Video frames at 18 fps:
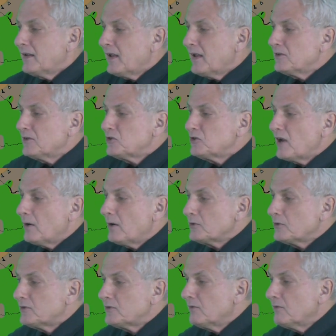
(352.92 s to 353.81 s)
And again,
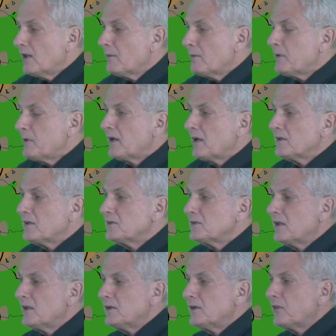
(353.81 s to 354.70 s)
showers developing,
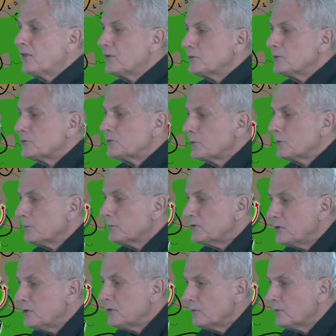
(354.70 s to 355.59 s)
isolated
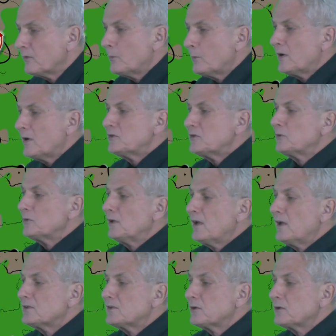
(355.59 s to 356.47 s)
thunderstorms here over the
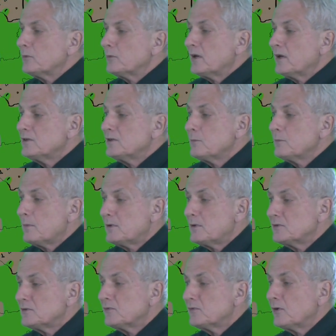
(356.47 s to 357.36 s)
western Alaska Range,
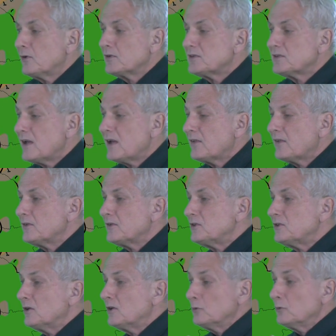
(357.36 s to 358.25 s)
maybe as far
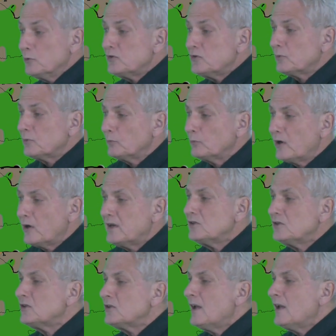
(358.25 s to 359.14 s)
south as the Aleutian
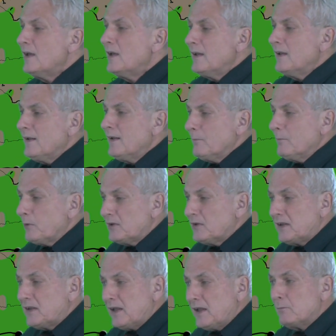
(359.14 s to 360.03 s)
Range.
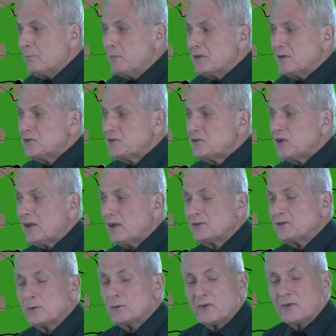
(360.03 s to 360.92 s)
But again, best
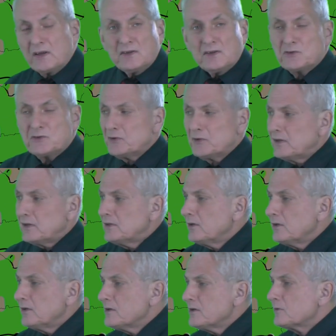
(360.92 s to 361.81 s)
chance over the eastern
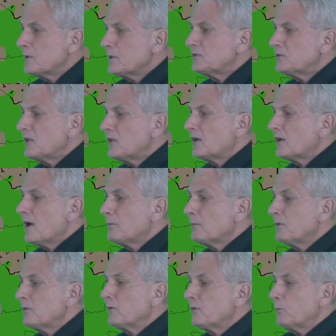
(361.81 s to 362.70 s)
interior, especially the
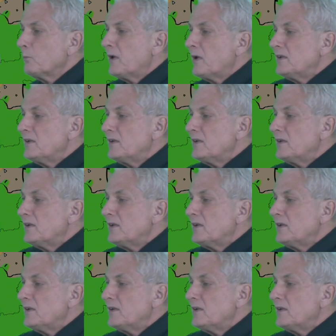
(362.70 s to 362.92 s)
Copper